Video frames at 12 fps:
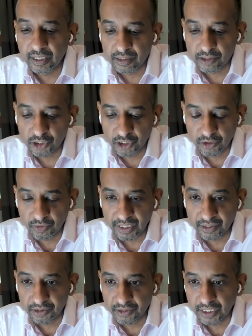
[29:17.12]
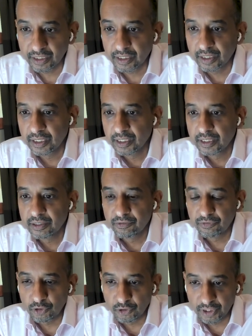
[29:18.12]
So I think
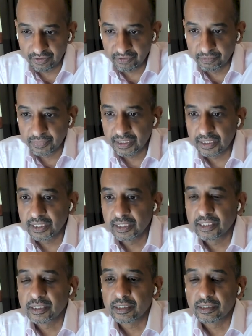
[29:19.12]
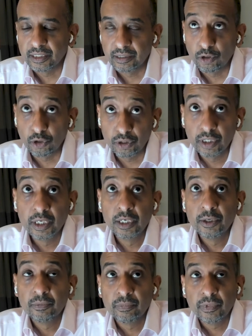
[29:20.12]
for government is the
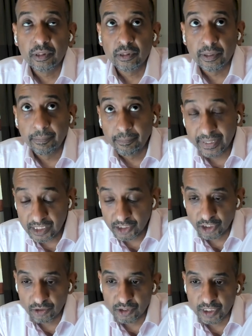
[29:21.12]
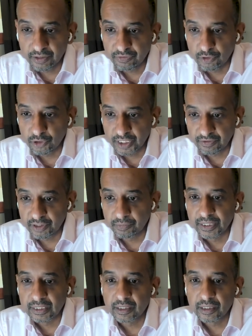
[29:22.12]
message I would say for
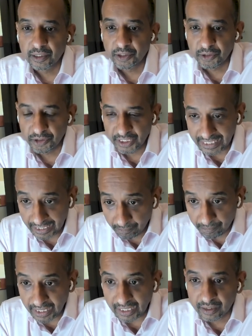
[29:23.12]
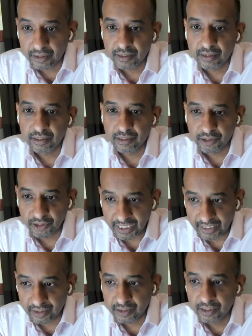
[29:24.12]
government, the impact
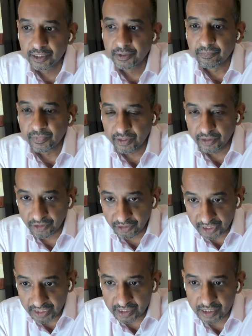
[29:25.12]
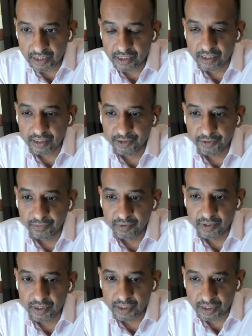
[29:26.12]
that these
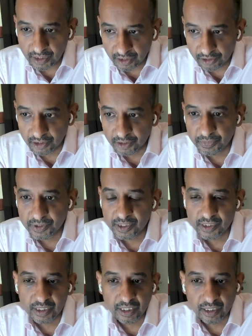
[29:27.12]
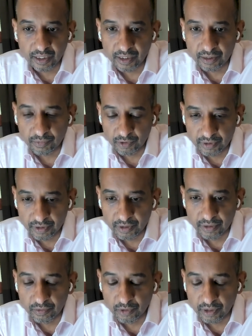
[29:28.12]
startups
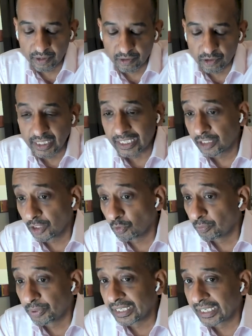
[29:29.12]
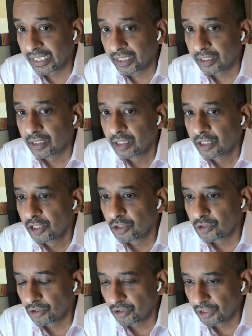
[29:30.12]
that they will bring in
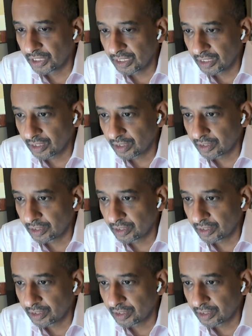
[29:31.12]
to the